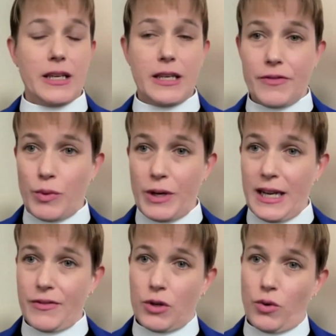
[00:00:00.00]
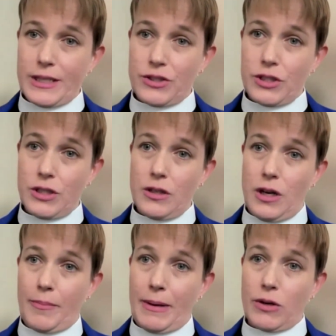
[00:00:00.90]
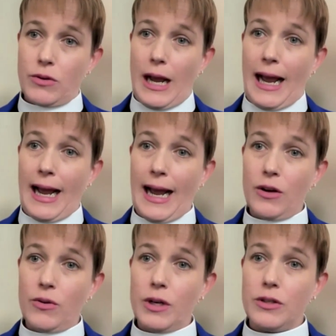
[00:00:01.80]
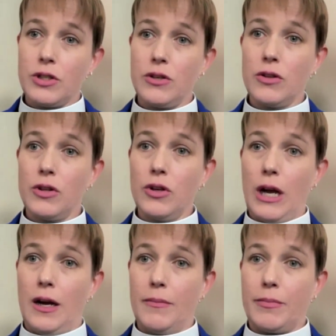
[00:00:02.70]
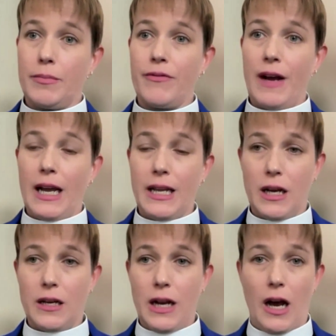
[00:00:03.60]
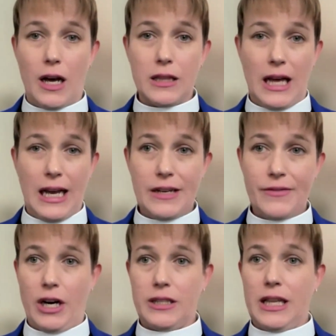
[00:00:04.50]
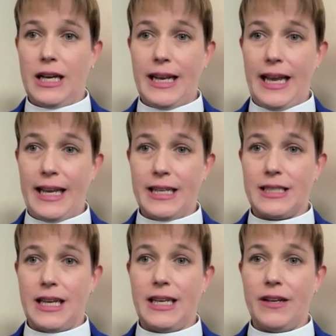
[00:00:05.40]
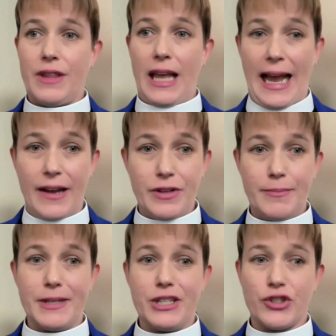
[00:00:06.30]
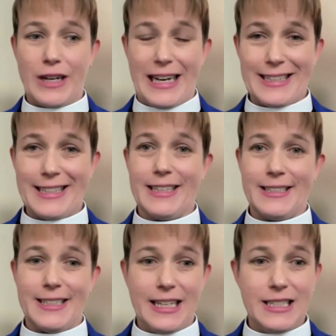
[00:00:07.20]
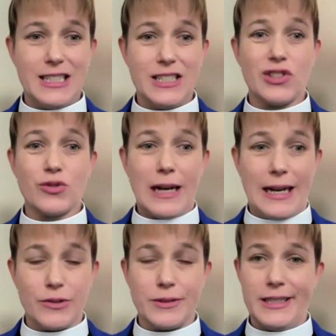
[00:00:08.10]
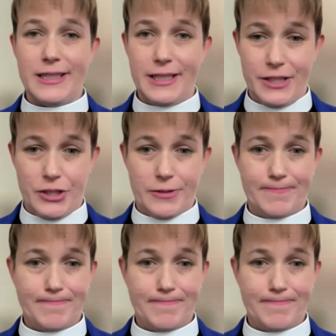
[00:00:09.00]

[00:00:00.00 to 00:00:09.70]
Eva, we have a question about how to provide a live online ASA if they haven't been tracking attendance throughout the year.